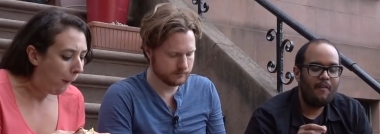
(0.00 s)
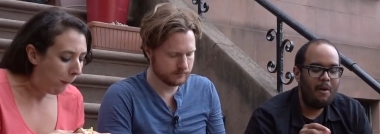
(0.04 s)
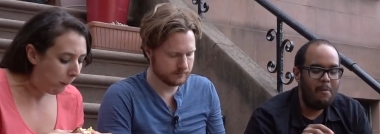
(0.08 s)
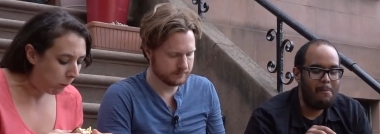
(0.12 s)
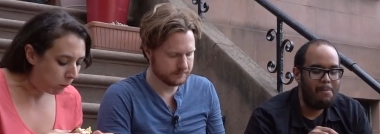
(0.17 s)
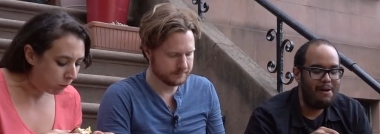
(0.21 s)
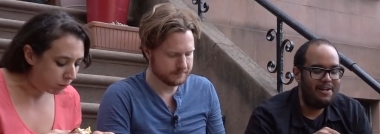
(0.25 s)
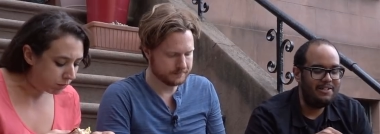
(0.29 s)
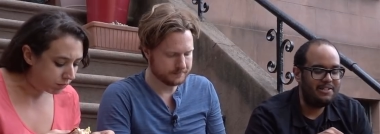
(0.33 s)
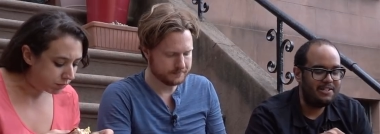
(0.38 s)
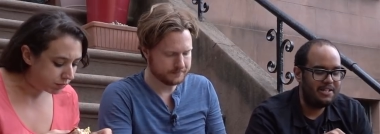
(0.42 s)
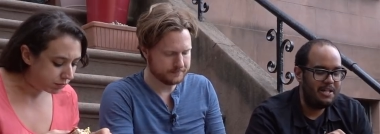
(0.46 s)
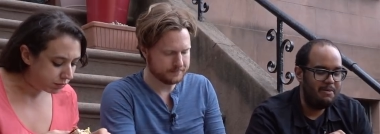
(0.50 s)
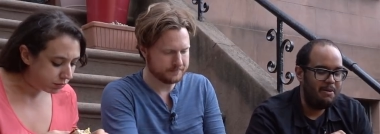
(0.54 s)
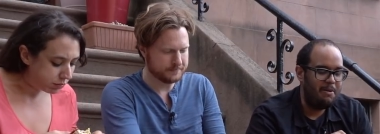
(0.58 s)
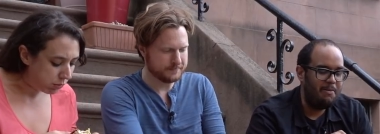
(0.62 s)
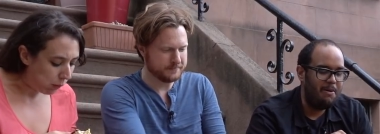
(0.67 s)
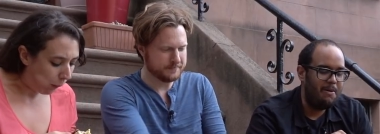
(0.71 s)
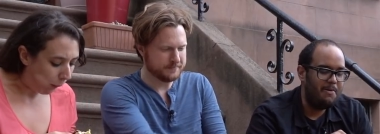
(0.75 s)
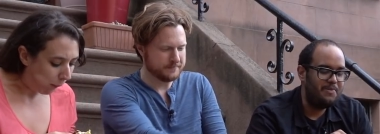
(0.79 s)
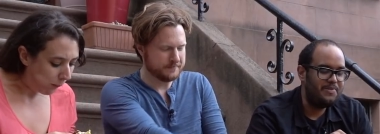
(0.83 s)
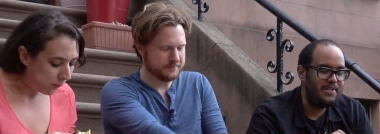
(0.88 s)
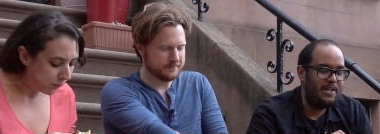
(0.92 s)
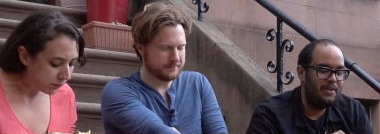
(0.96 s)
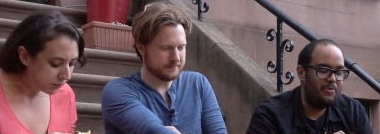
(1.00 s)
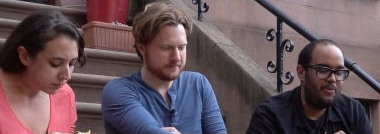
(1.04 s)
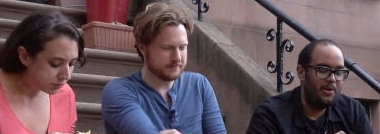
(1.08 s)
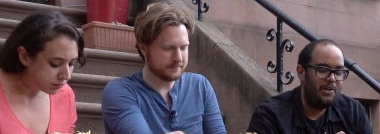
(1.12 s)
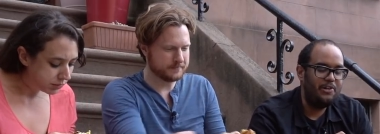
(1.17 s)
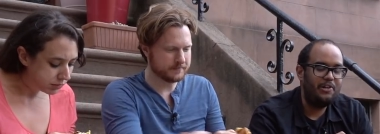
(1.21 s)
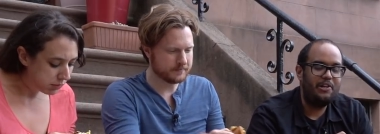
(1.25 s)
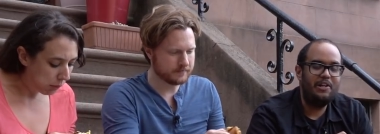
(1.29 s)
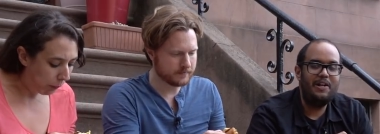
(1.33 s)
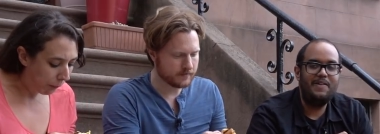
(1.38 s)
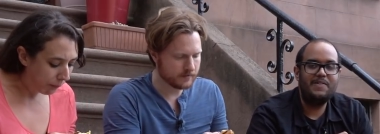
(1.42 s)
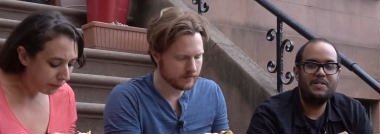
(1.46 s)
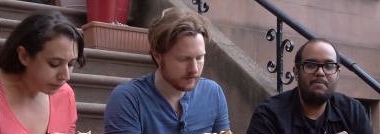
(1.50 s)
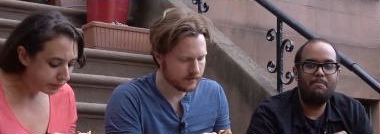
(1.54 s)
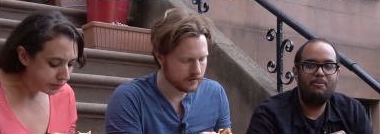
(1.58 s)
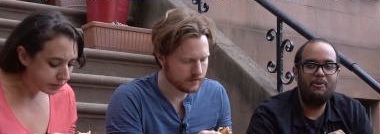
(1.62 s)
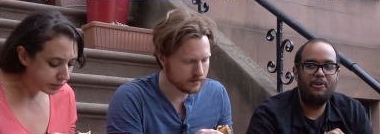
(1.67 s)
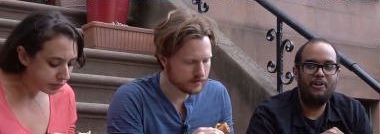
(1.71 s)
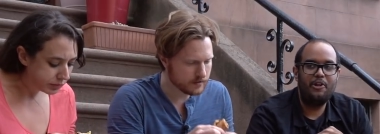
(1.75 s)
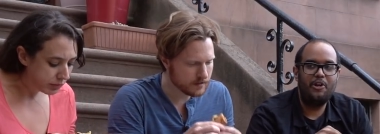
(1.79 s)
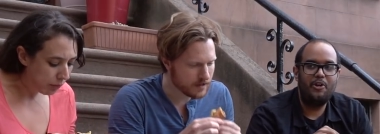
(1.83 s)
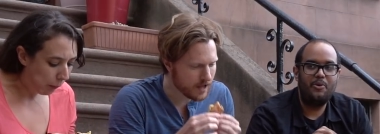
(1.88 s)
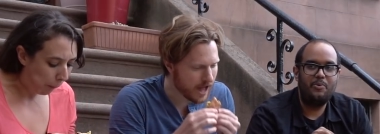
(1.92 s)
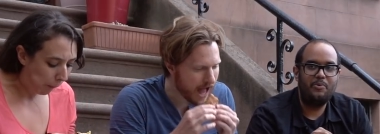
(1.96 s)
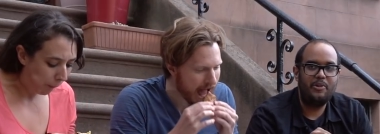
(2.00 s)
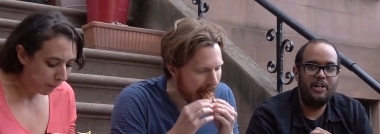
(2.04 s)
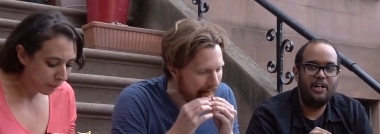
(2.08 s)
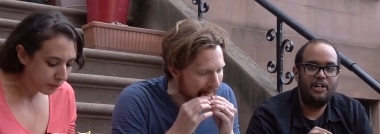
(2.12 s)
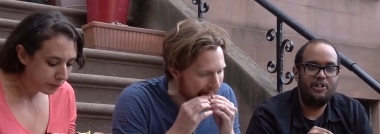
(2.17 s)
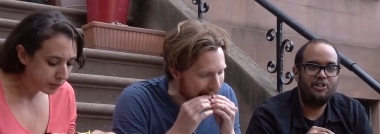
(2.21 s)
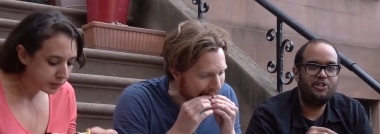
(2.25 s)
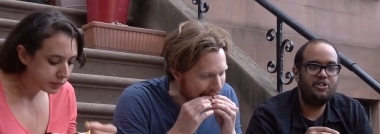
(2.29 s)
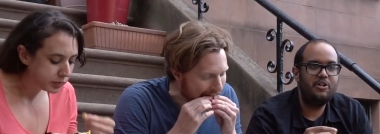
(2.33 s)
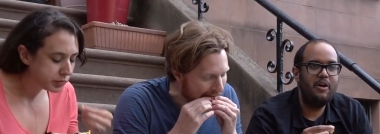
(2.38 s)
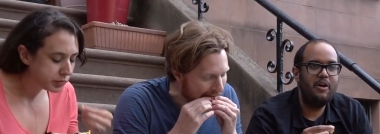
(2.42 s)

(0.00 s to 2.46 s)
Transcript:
Speaker 1: basically, my mom was like, "Well, you're gonna have to bring your own dish."